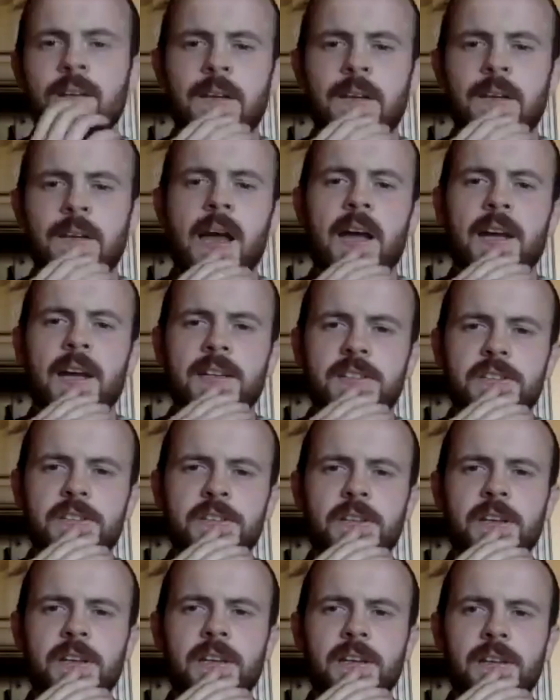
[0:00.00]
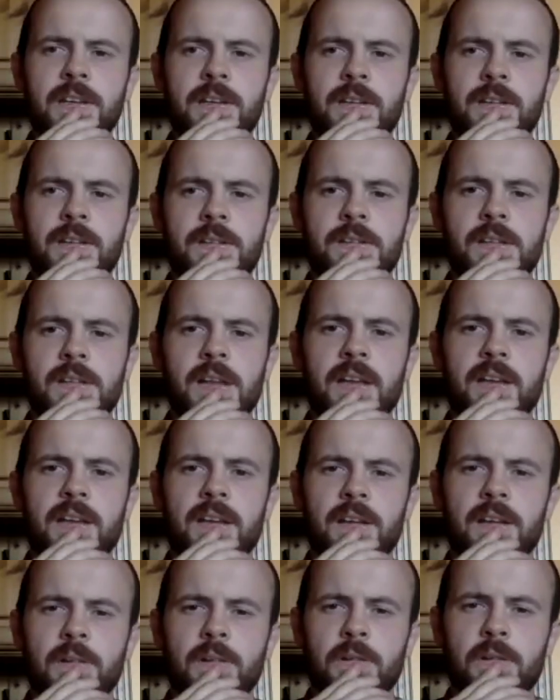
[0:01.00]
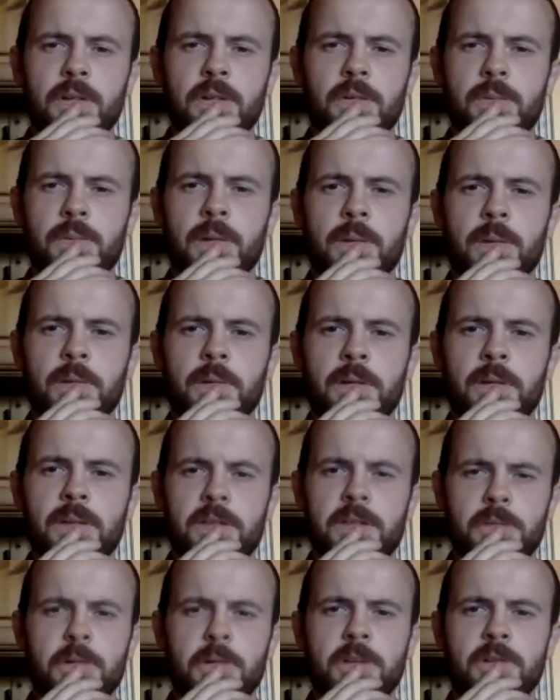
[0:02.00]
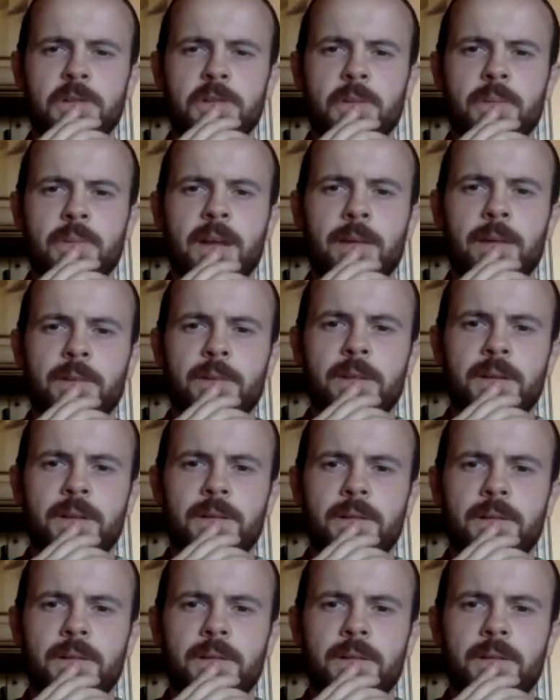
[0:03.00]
Do you think, like, I know you probably, do you wear scrum cap? You do.